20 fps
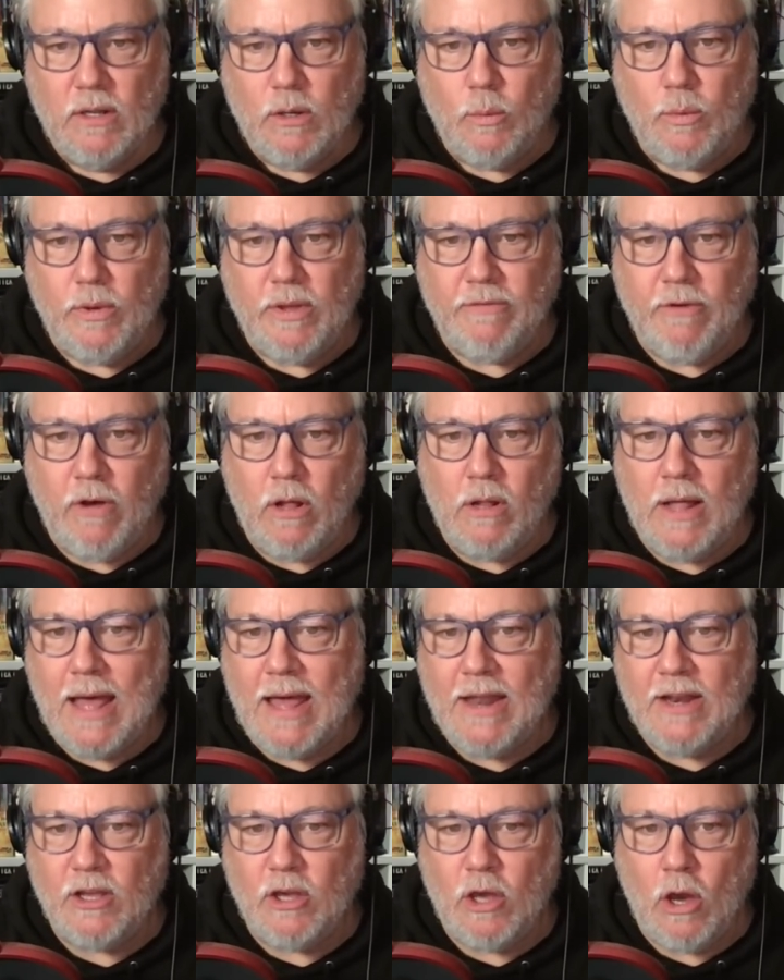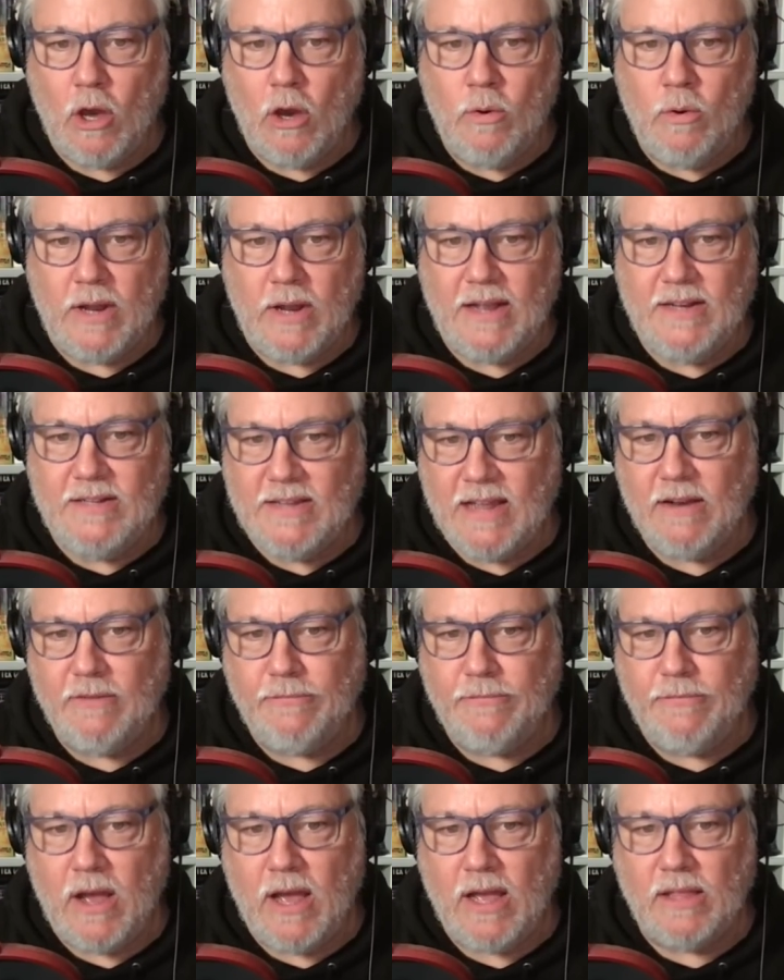We have all had a go at
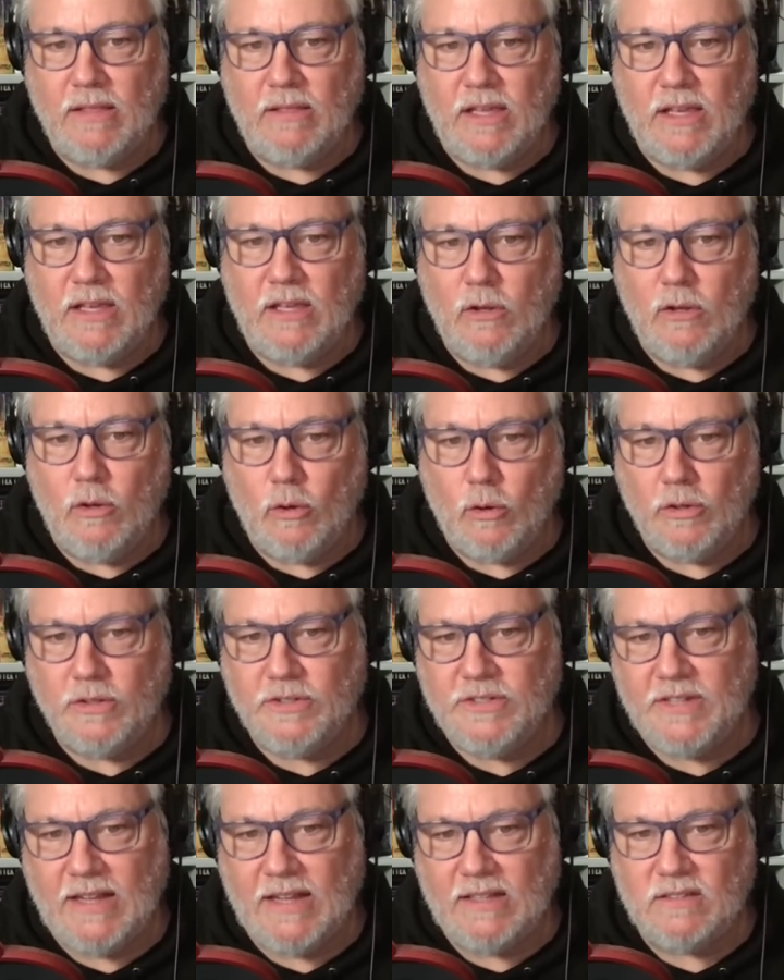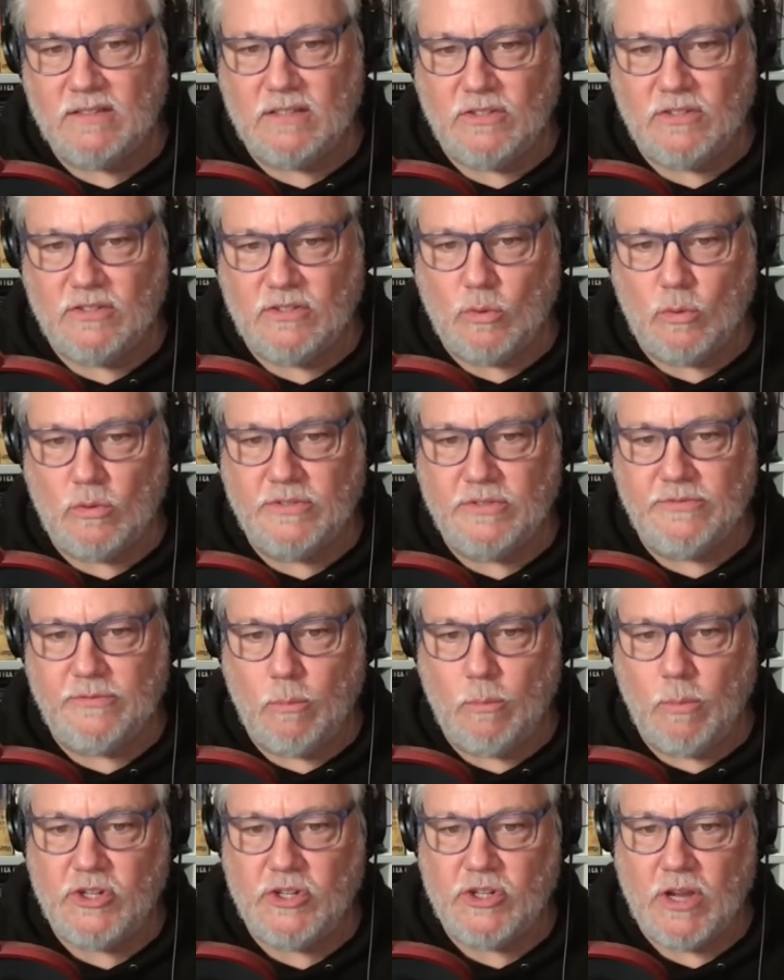identifying the urtext, the source
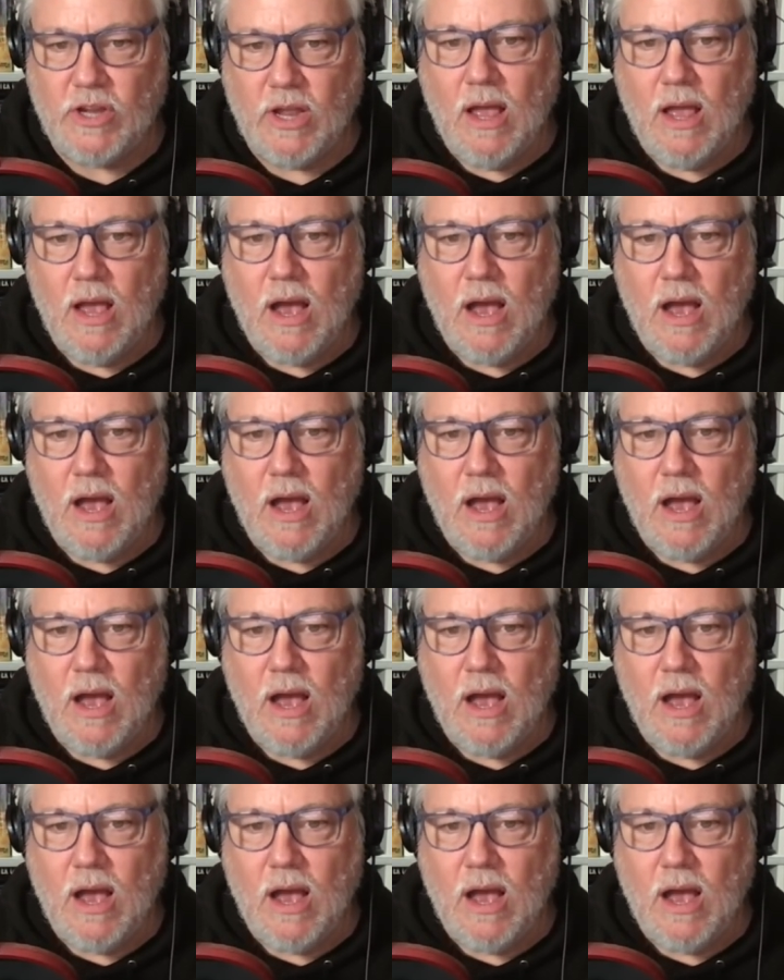from which